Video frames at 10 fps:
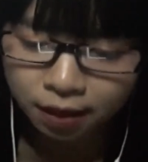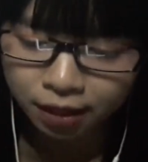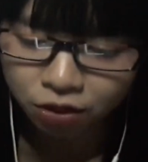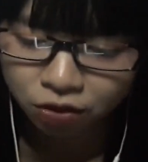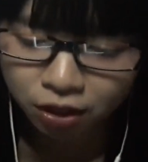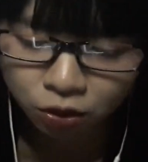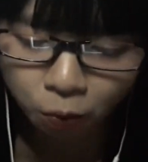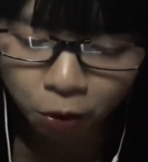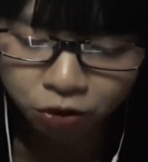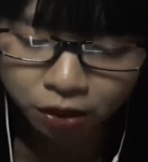let's
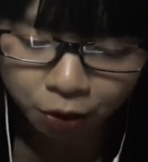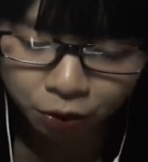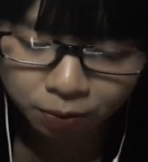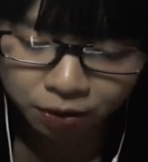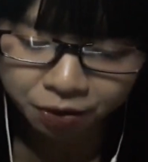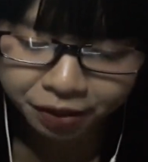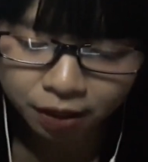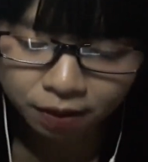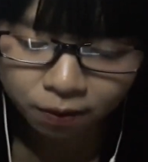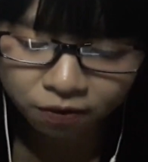just watch Naruto episode
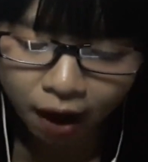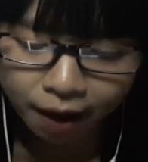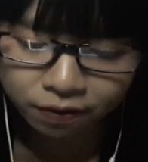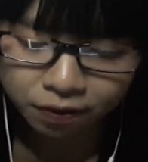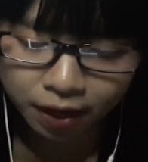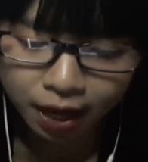35.